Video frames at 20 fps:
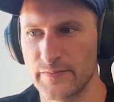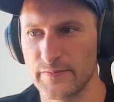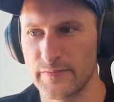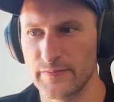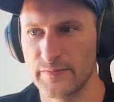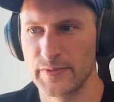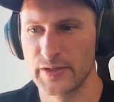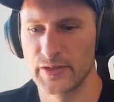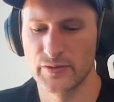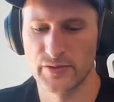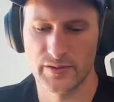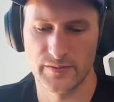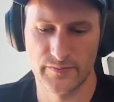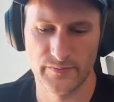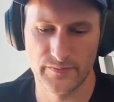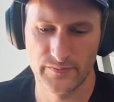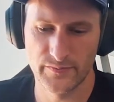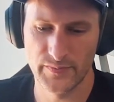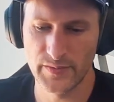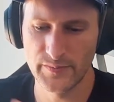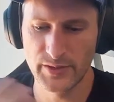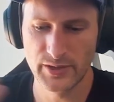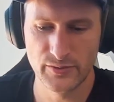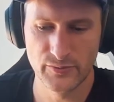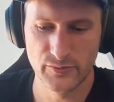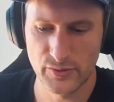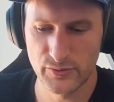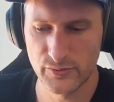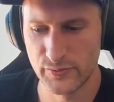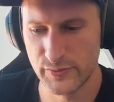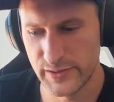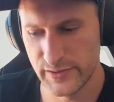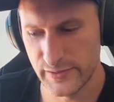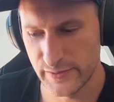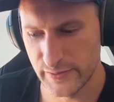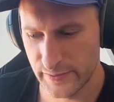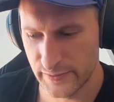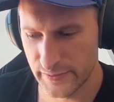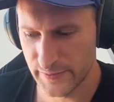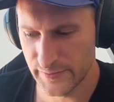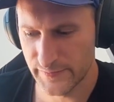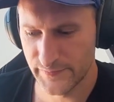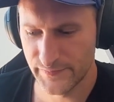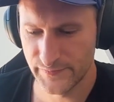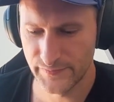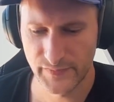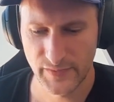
because maybe you work with a